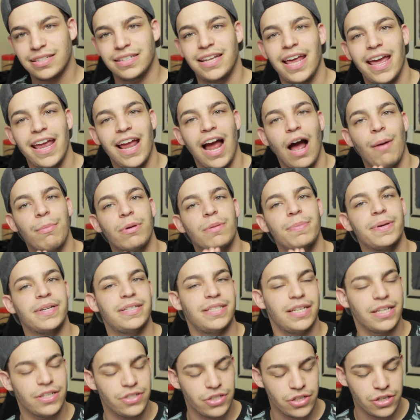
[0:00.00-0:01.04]
Today, I'm going to be
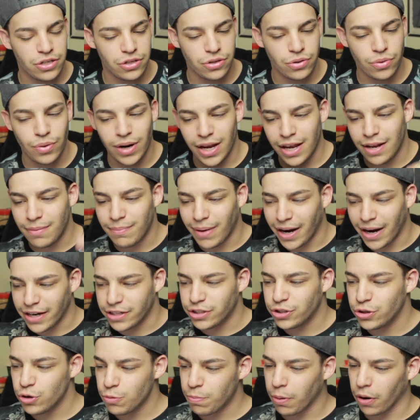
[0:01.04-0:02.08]
teaching you in my
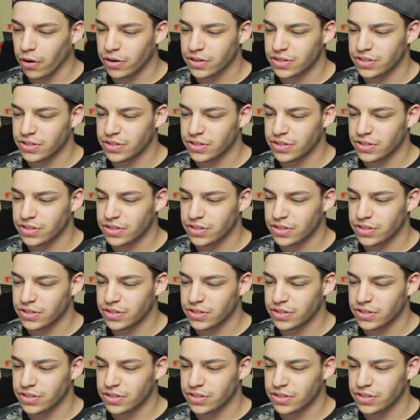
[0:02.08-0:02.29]
two-part